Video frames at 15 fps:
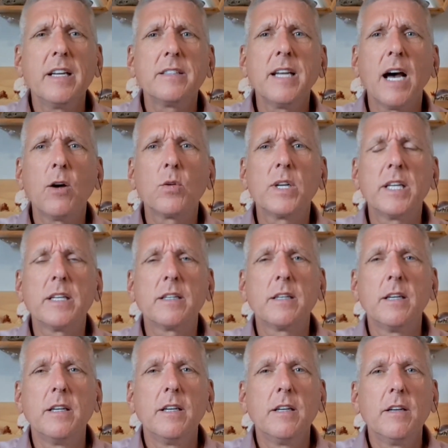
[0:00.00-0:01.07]
Down in
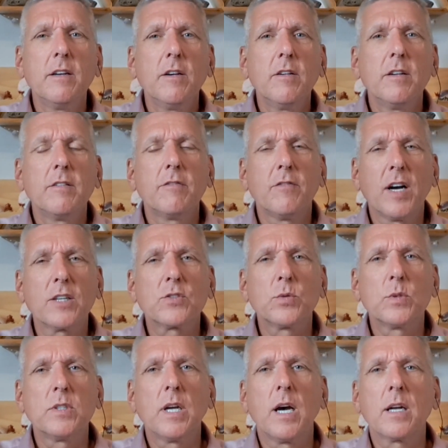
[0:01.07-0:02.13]

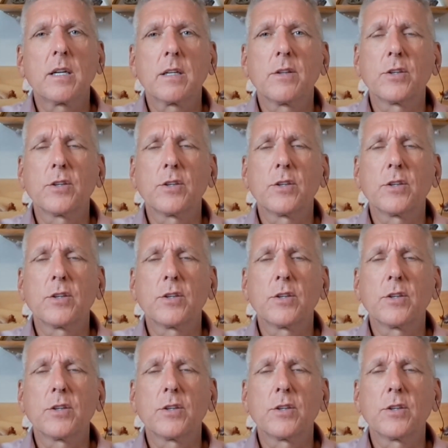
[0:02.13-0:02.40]
Vasundhara,